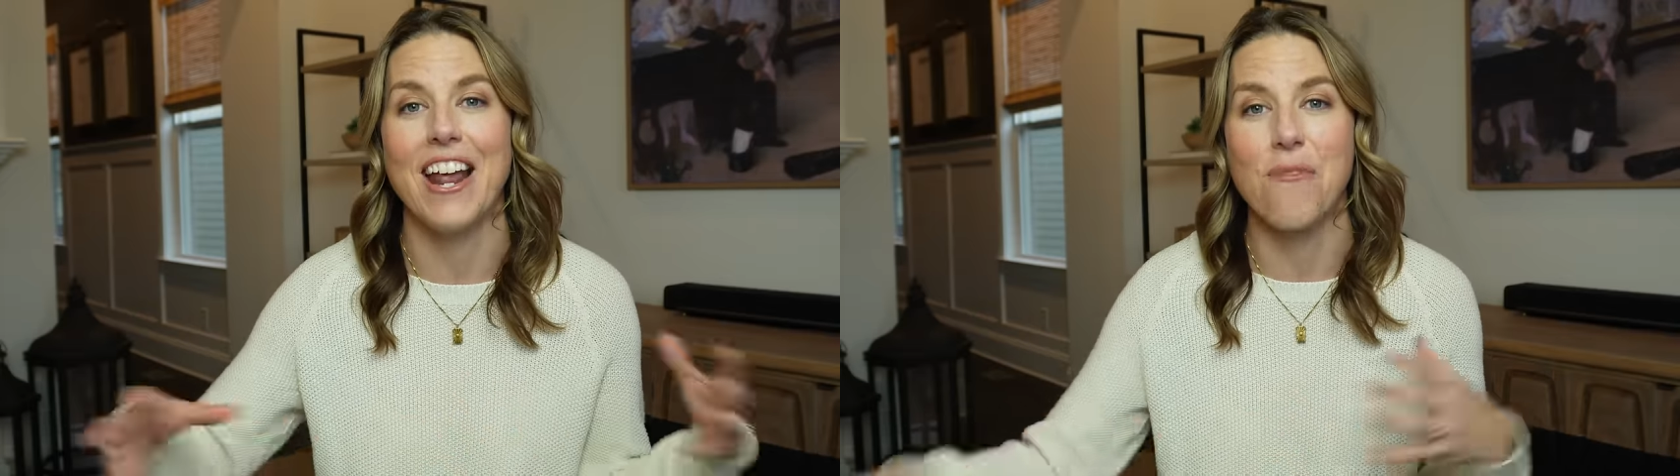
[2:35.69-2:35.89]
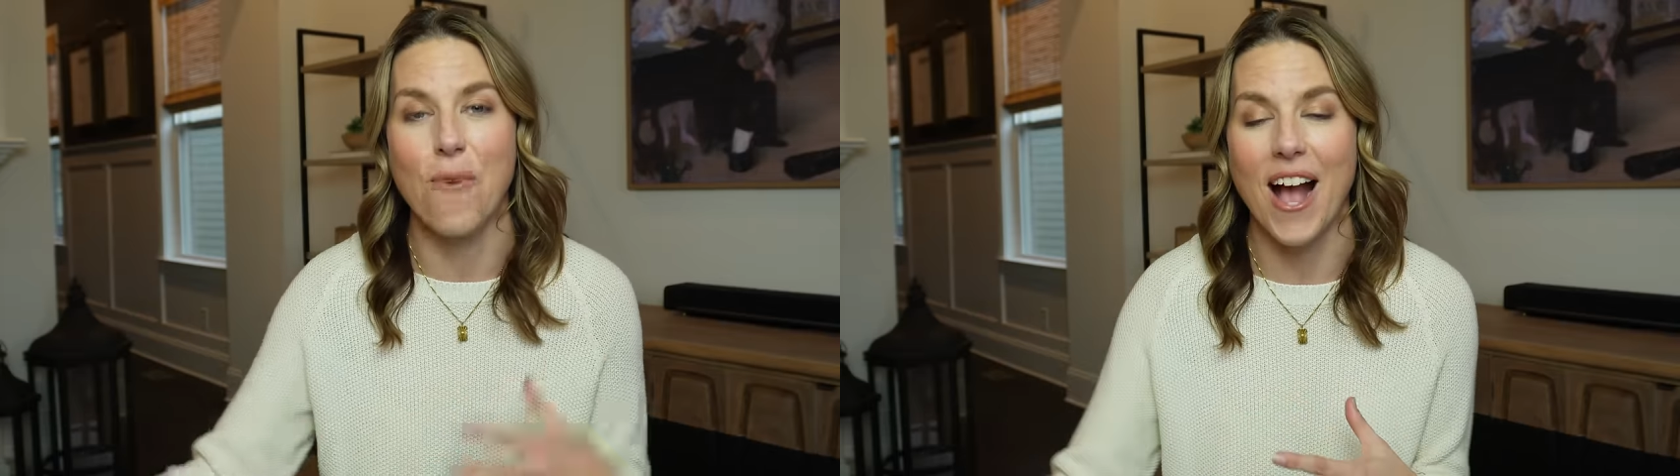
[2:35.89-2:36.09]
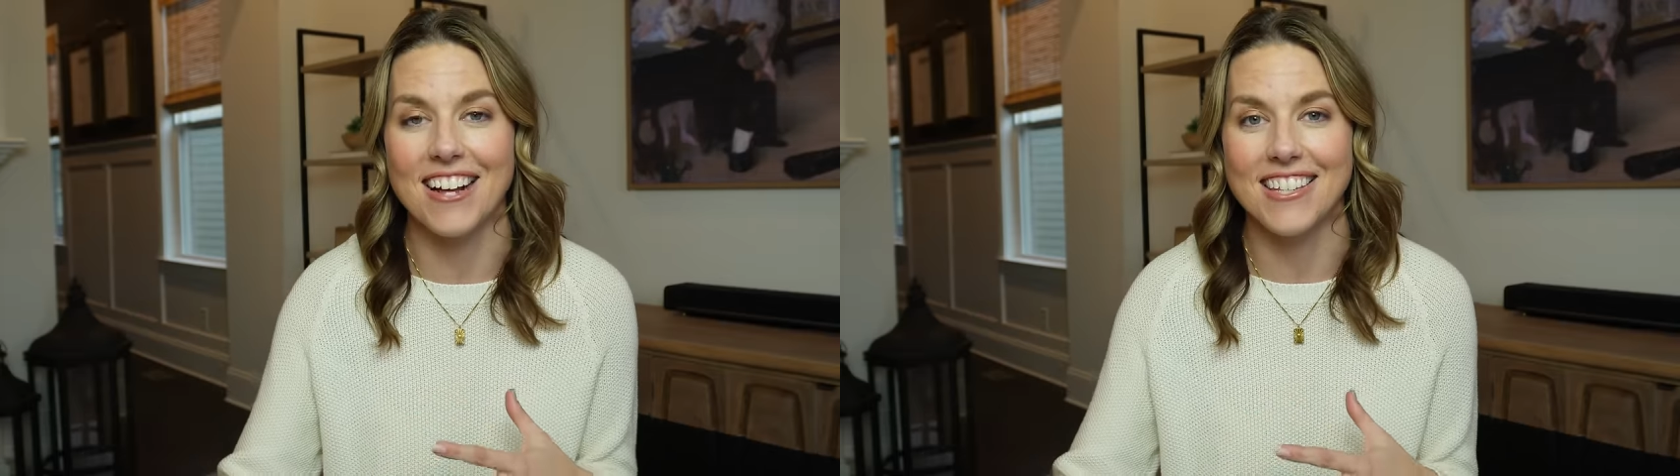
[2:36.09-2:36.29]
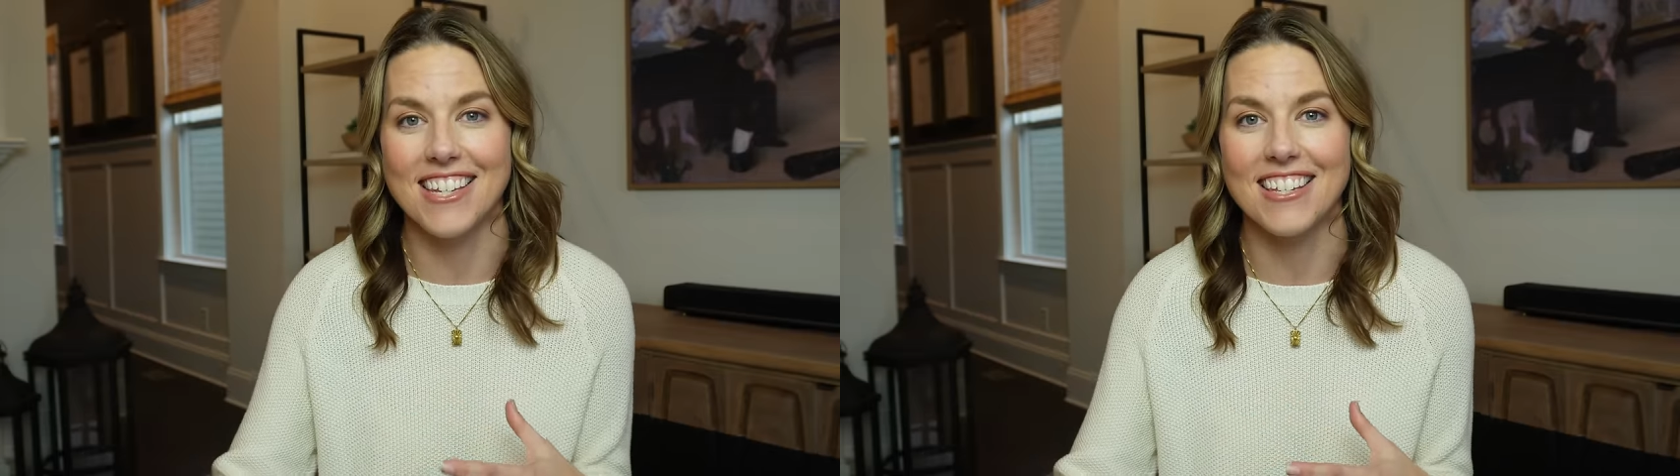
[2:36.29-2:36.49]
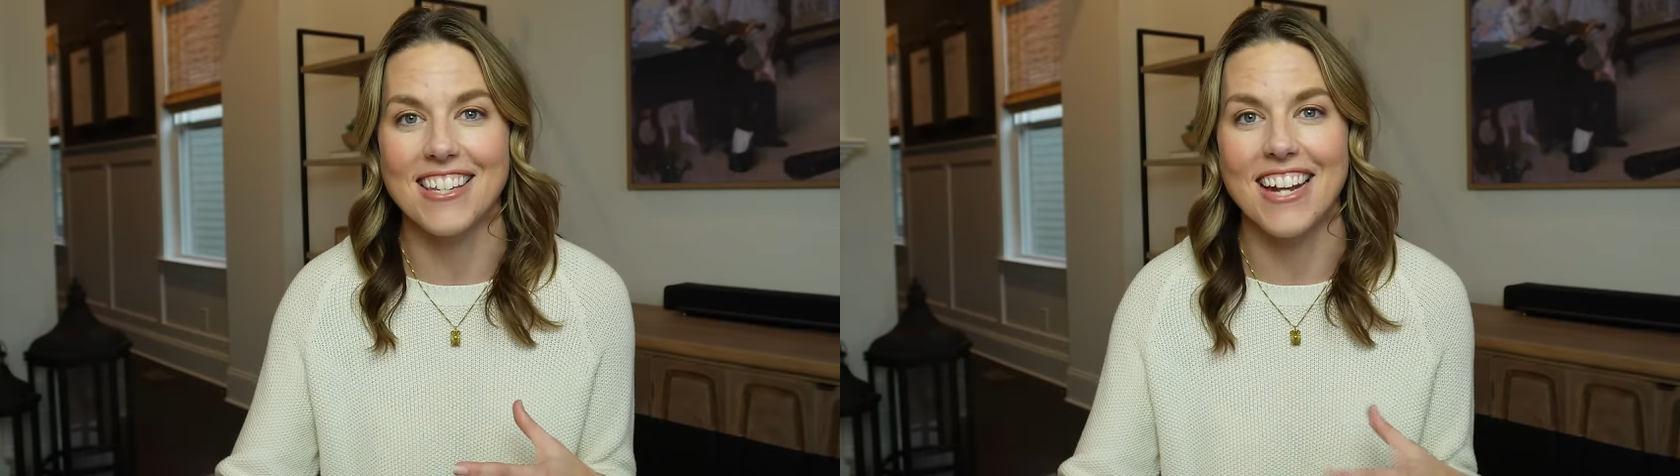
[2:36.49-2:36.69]
and
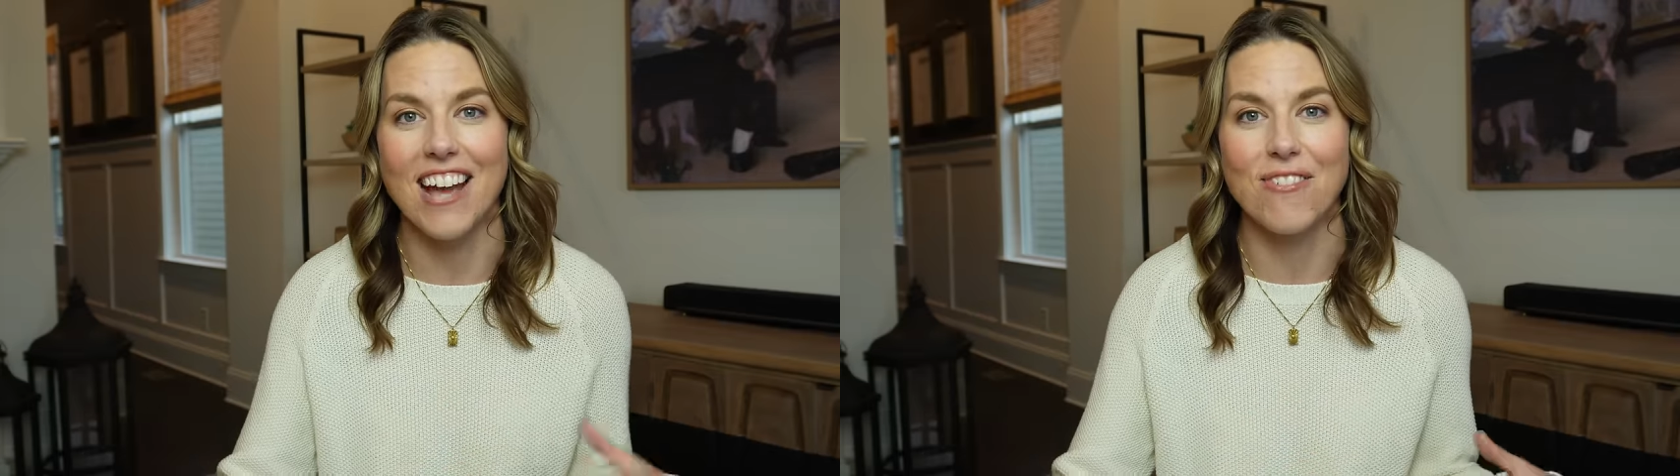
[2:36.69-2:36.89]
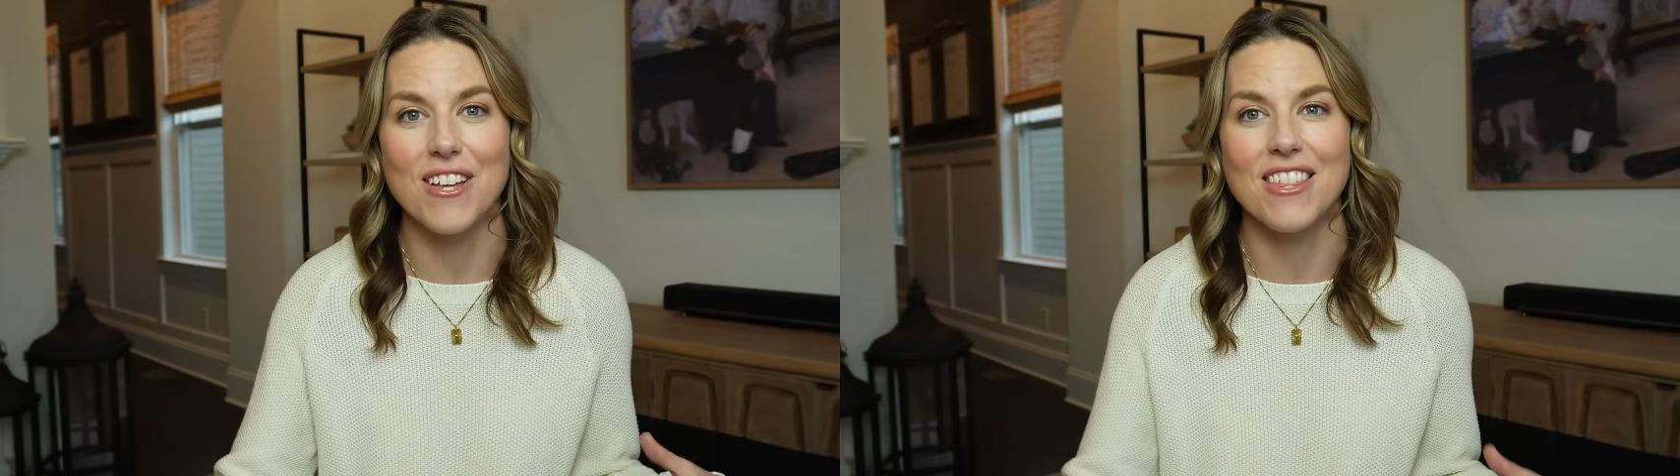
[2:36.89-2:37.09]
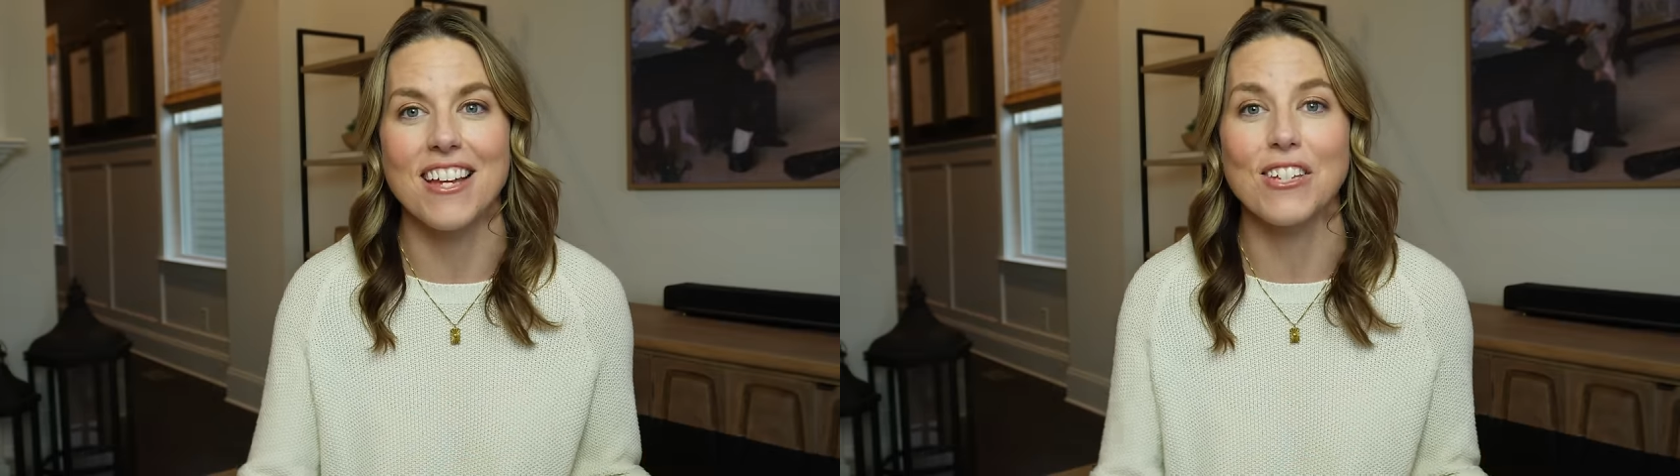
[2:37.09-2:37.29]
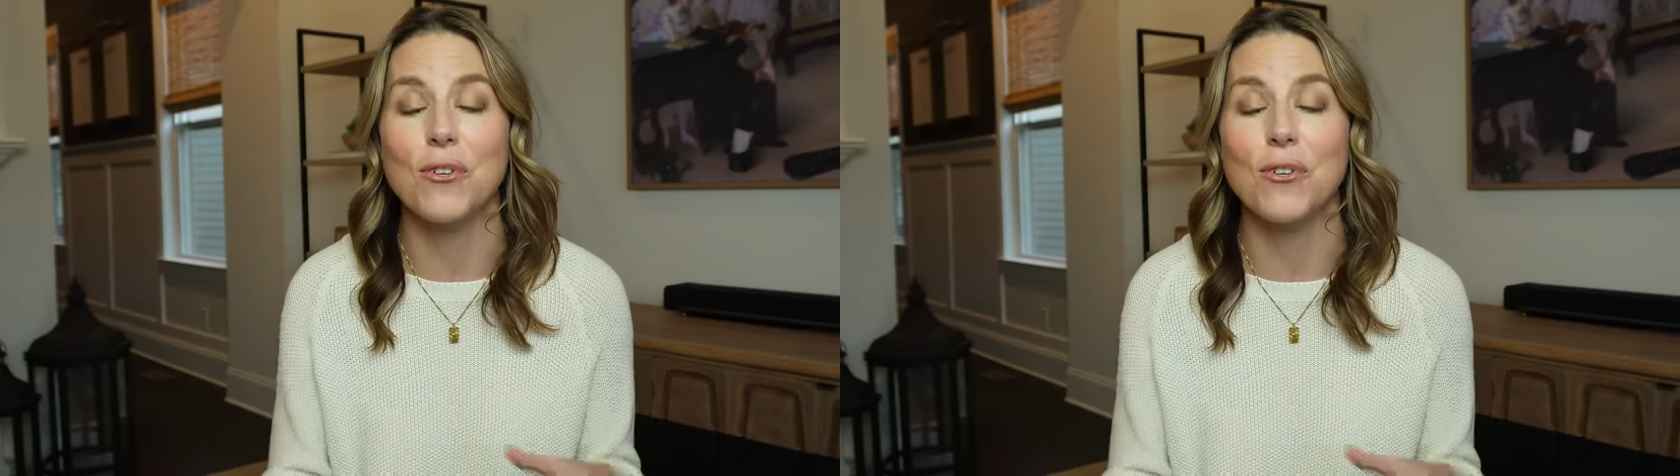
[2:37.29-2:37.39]
waxes and everything.